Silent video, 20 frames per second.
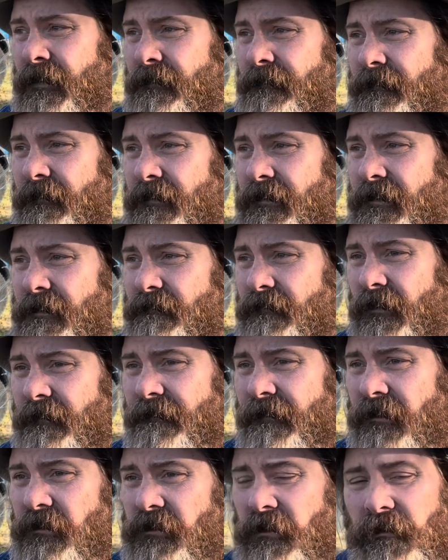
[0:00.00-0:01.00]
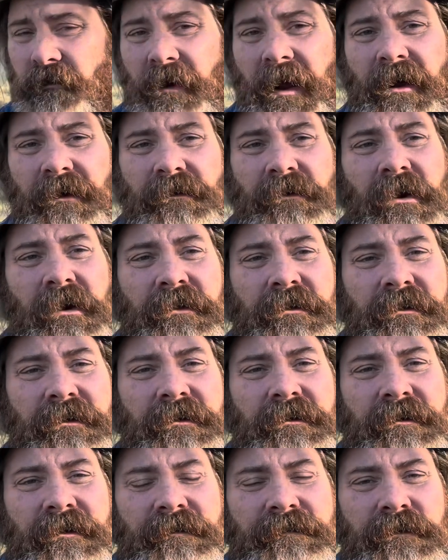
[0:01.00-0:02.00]
For the professional rock
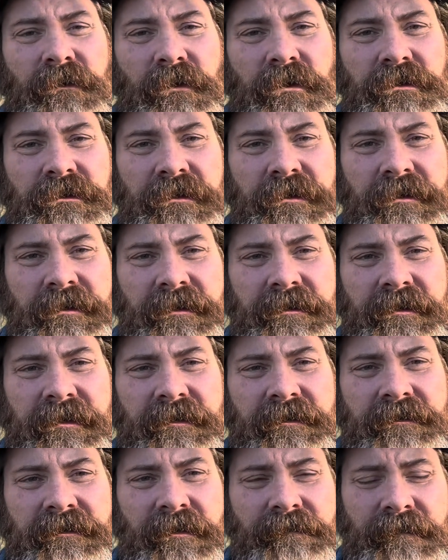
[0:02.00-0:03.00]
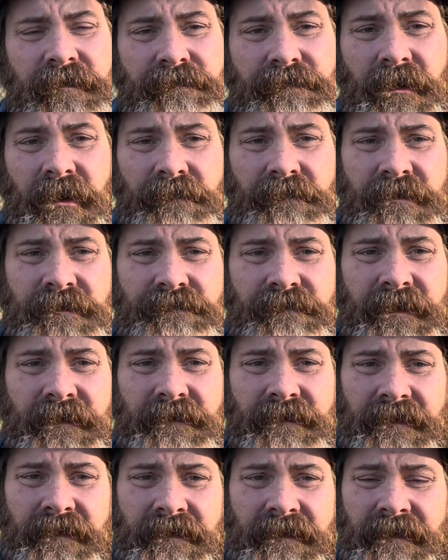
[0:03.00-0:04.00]
crawler, of course, you're going to need something
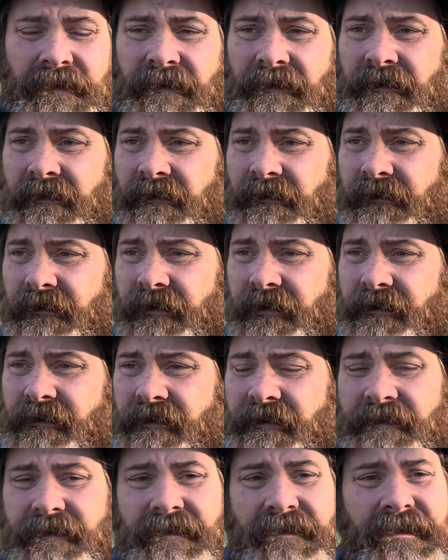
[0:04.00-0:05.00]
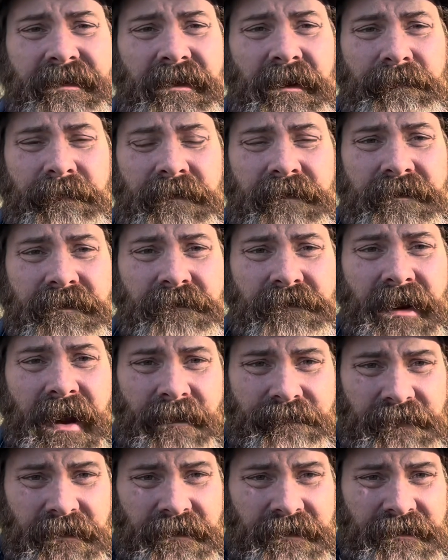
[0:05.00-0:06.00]
purpose-built or you're going to need to get up into the
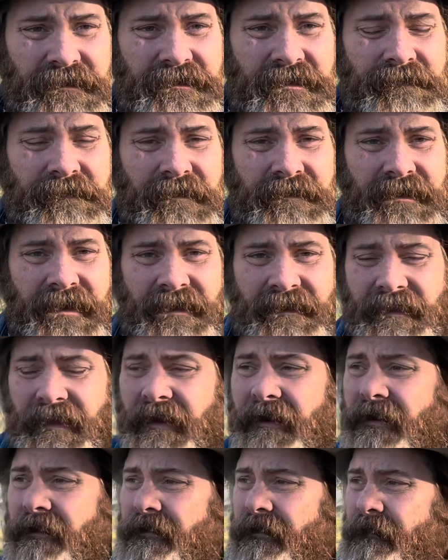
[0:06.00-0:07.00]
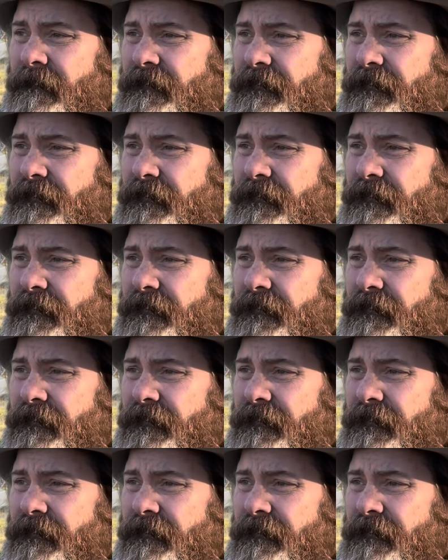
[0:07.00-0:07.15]
Raptor or something like that.